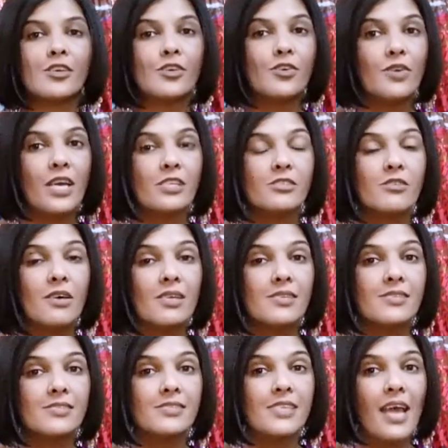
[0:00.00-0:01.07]
You get to
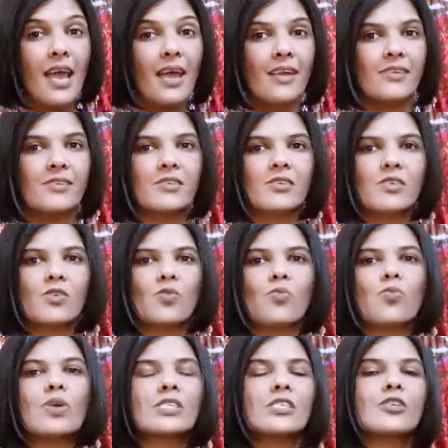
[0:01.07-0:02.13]
understand
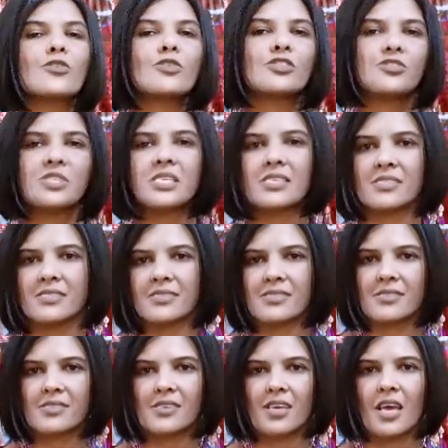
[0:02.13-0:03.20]
what are your
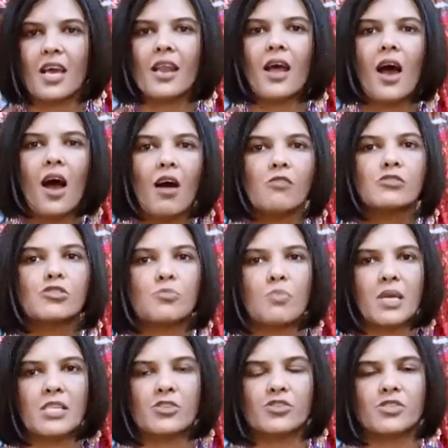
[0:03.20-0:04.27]
triggers and how to
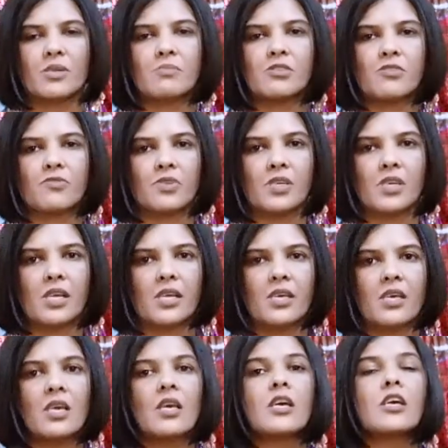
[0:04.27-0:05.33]
manage them
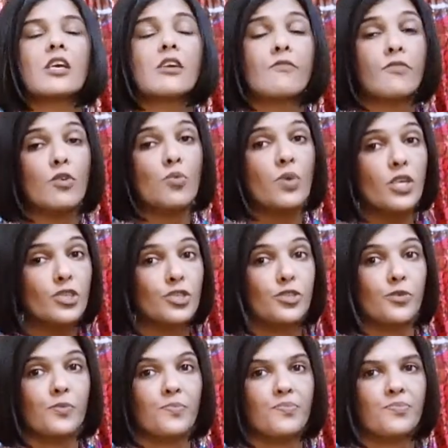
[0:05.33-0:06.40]
differently if you wish
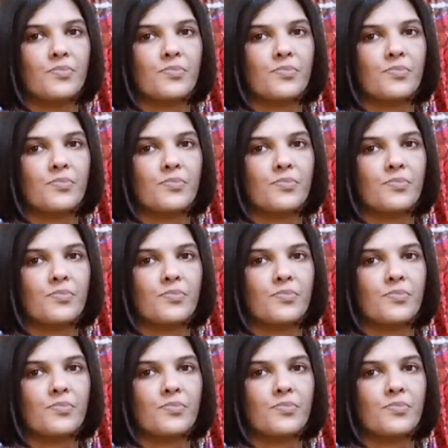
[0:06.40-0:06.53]
to.